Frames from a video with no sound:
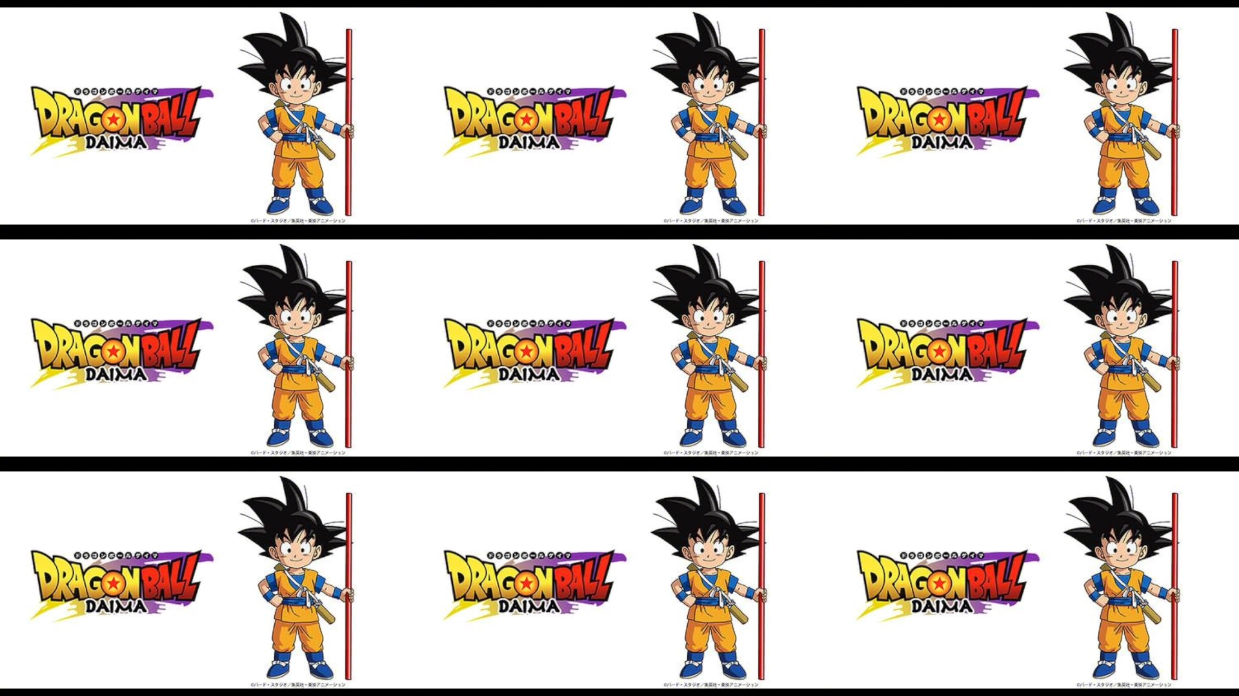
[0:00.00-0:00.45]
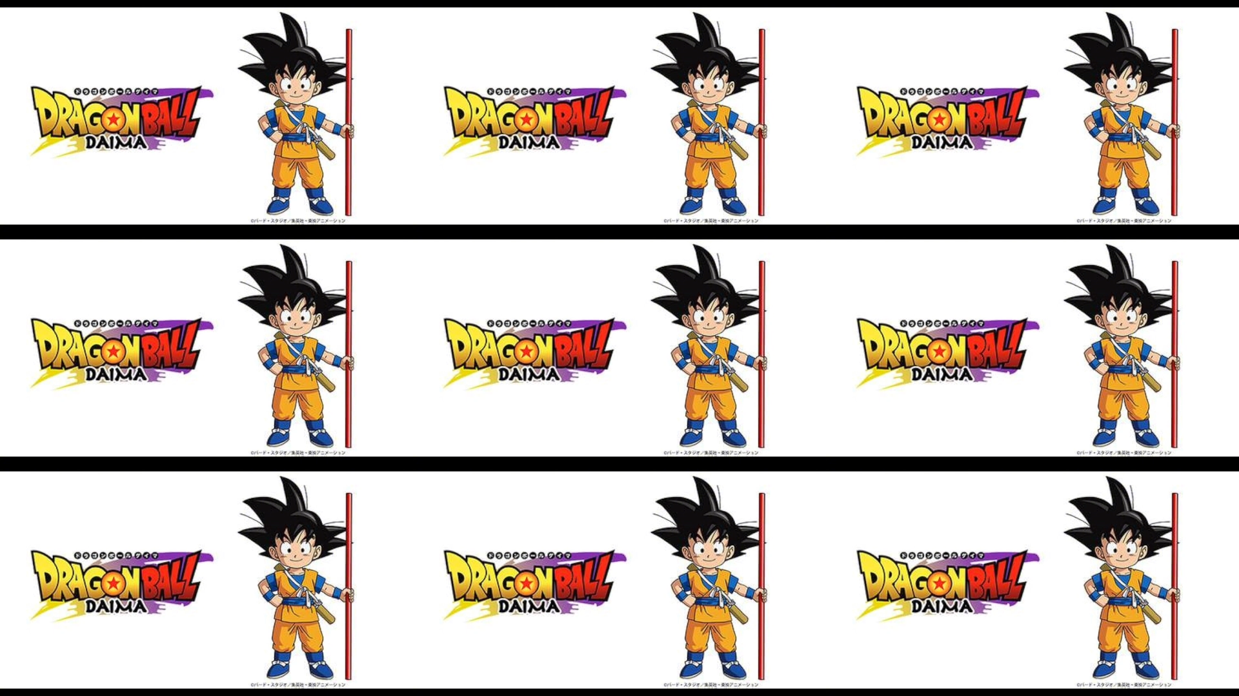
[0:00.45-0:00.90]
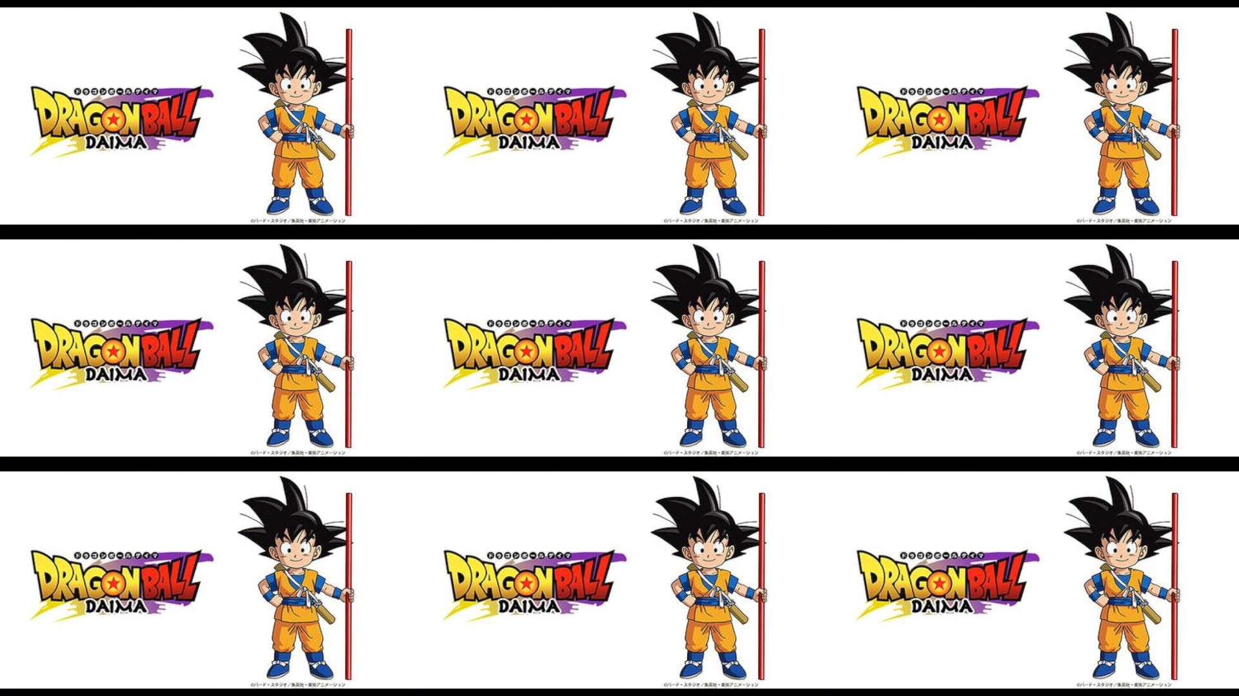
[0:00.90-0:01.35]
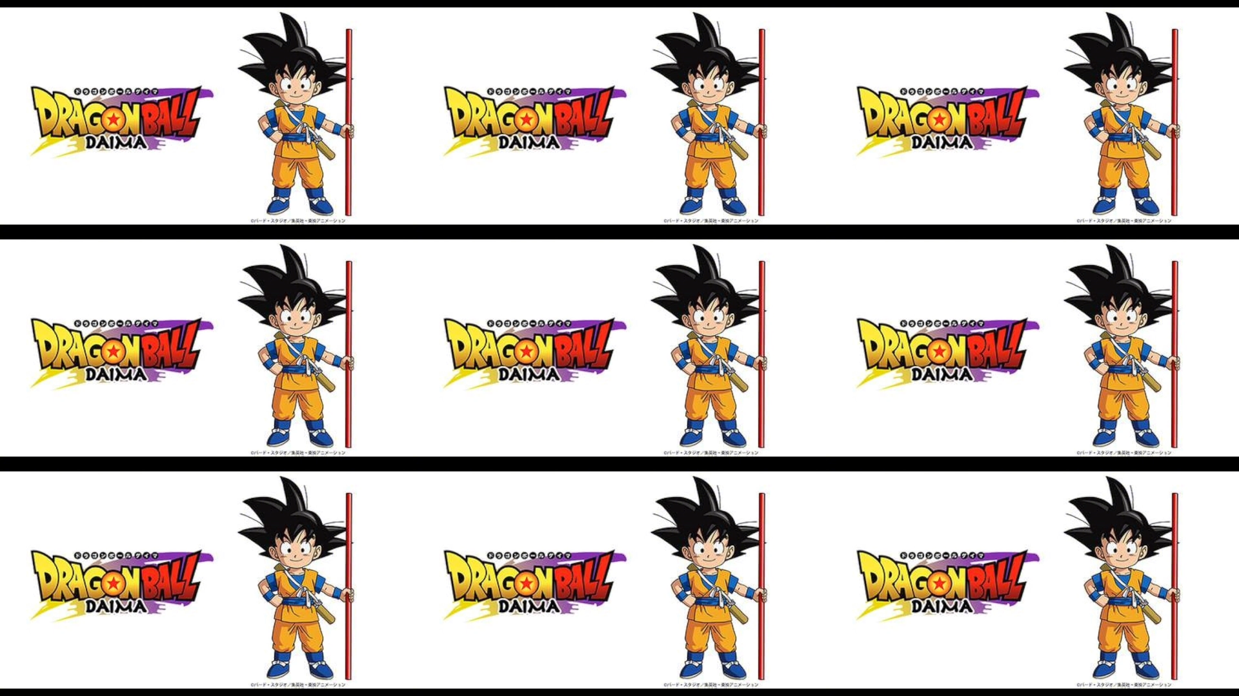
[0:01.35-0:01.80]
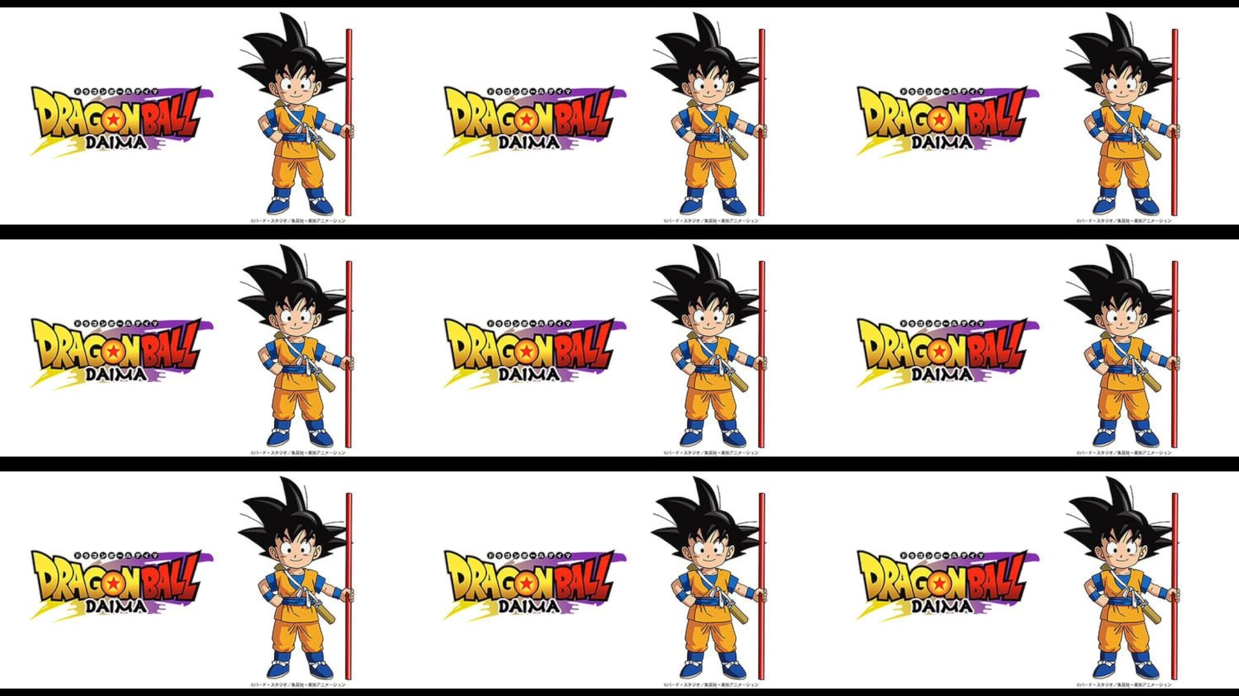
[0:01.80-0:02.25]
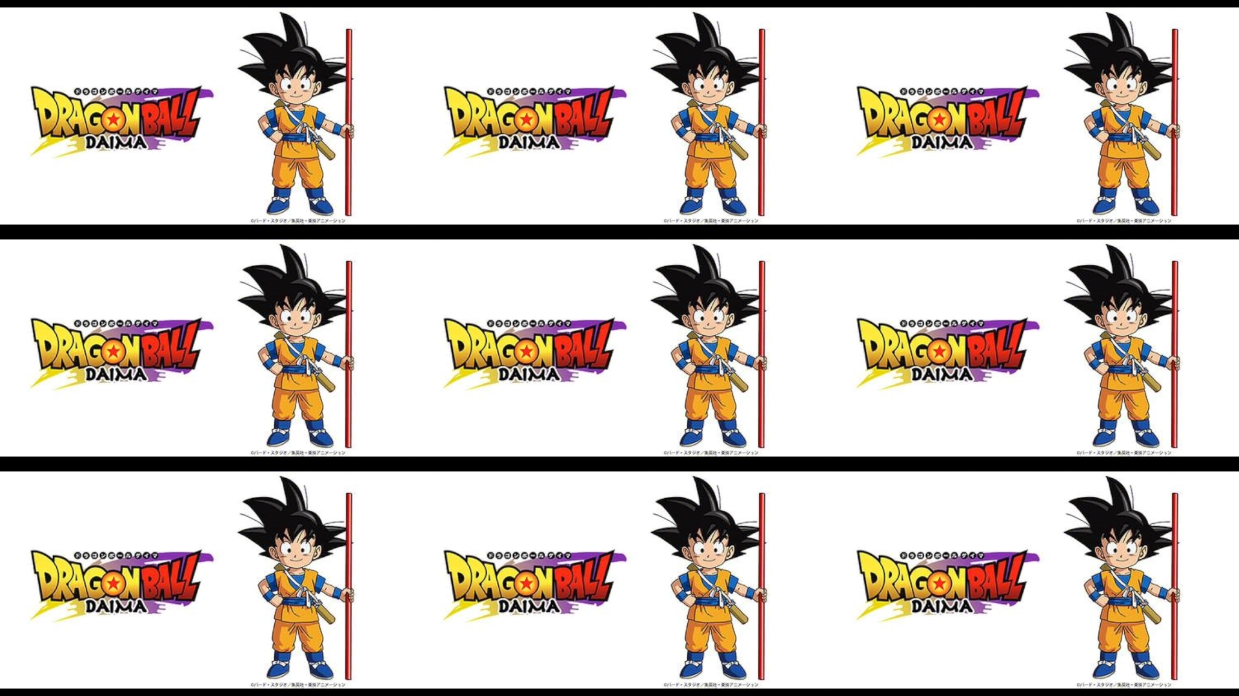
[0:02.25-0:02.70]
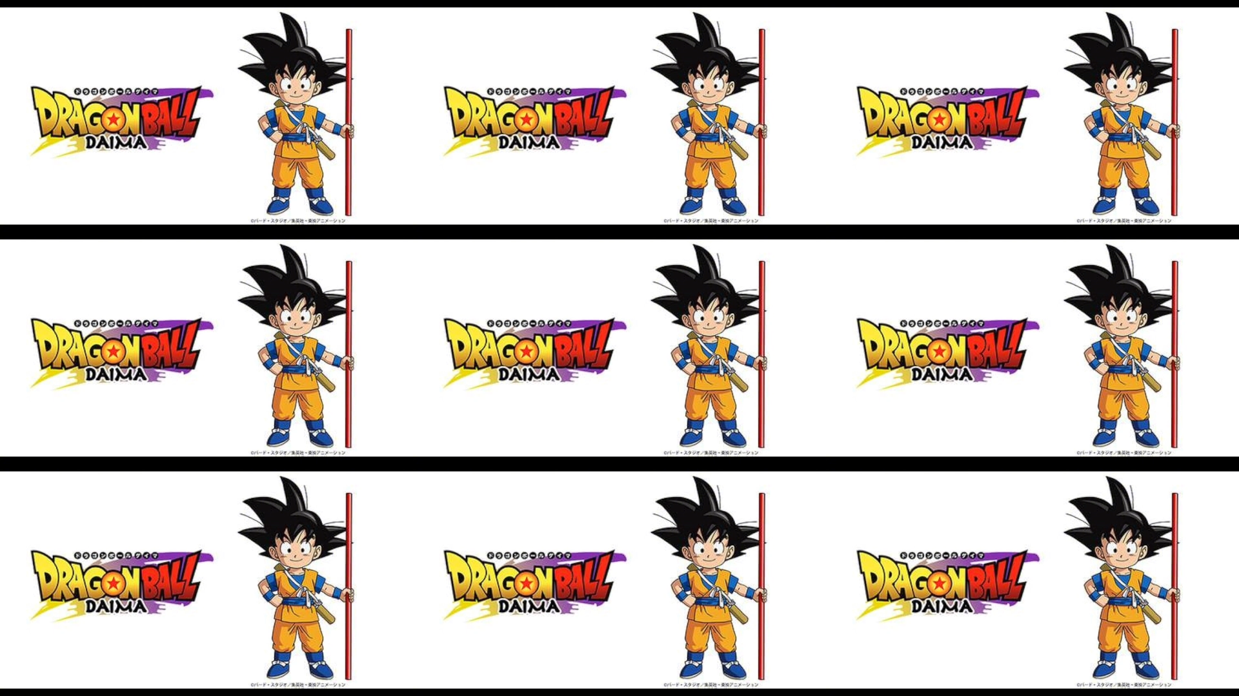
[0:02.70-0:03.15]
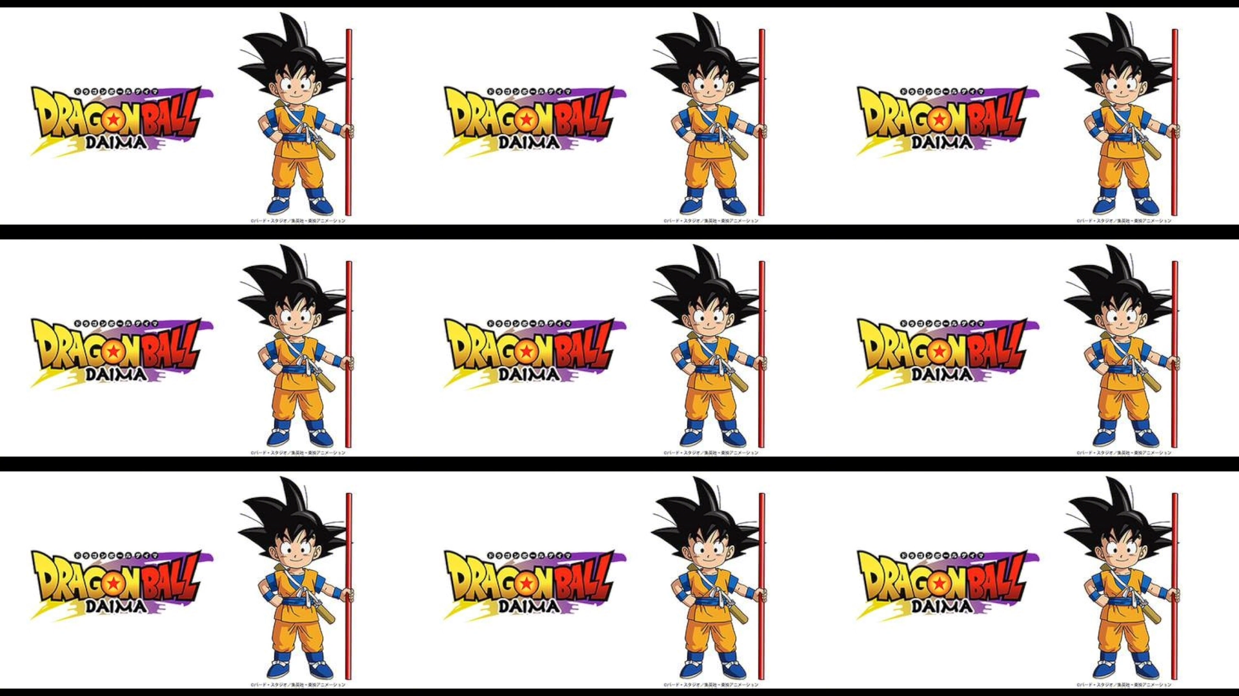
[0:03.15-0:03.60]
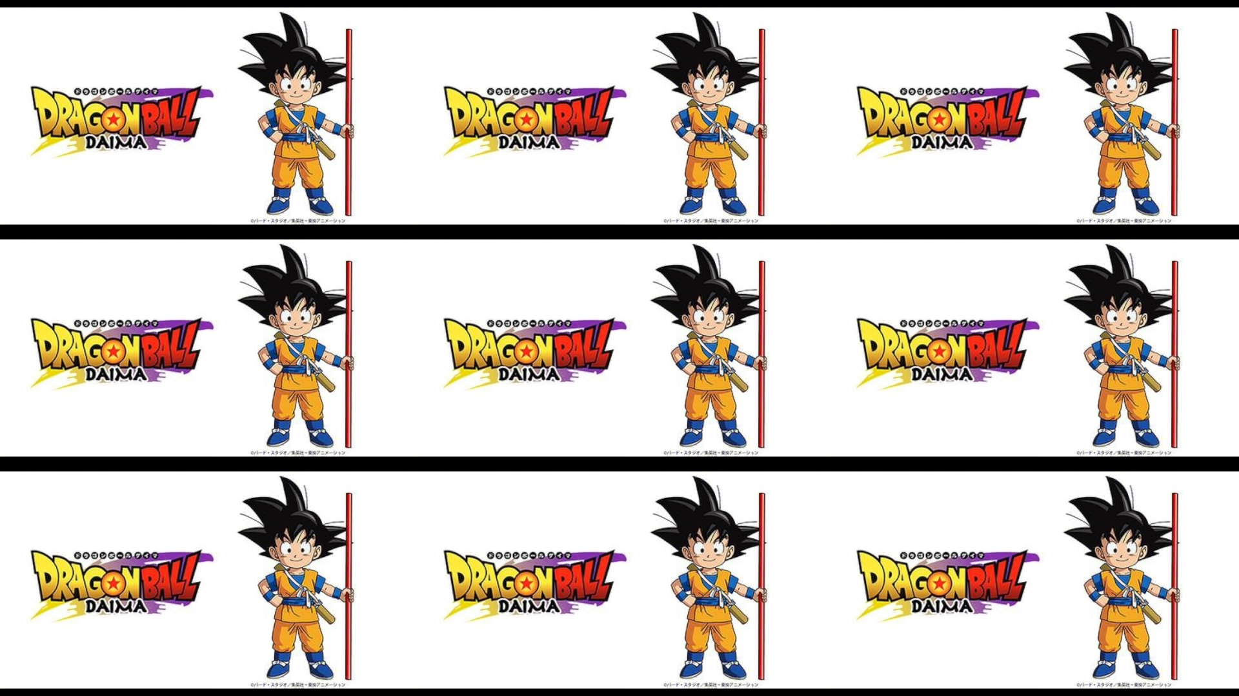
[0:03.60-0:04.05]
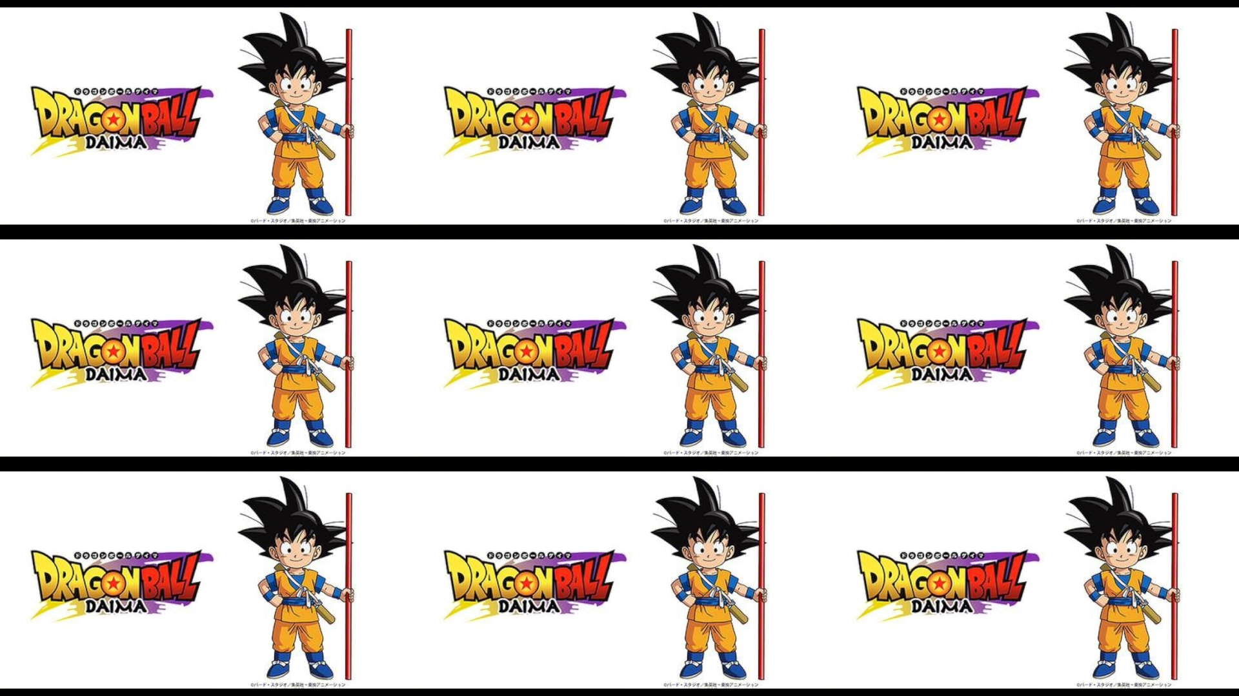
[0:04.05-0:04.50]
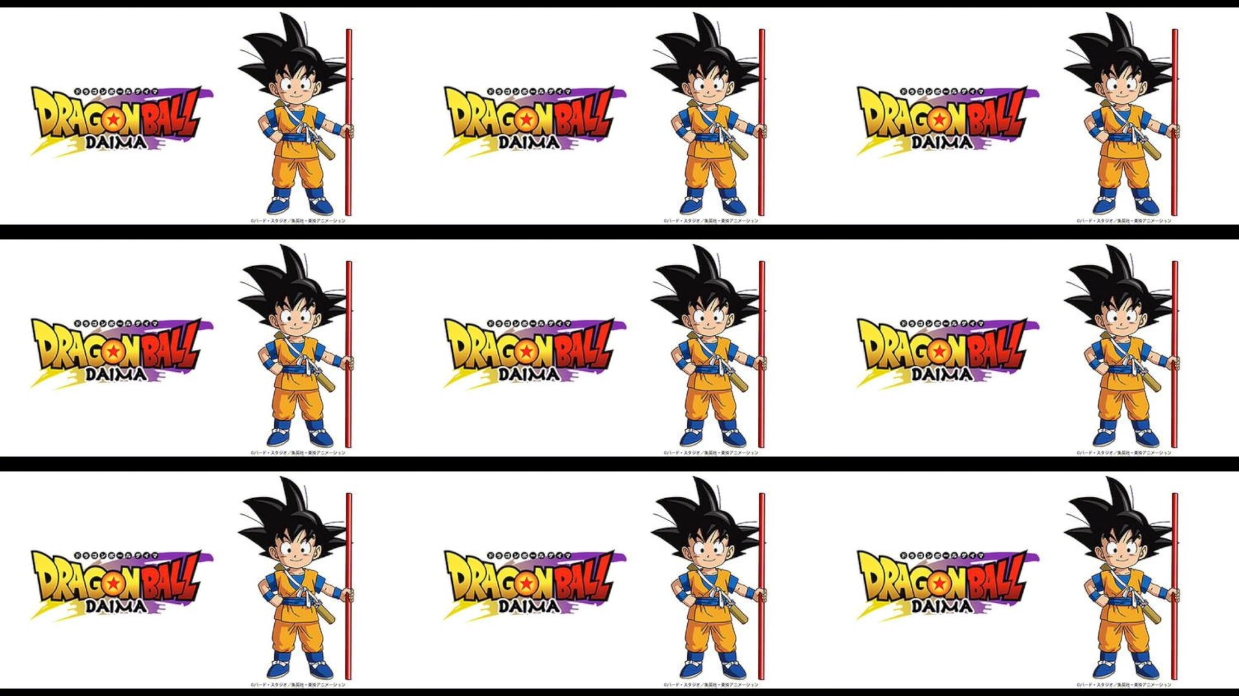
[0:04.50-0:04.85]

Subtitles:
(no speaker visible)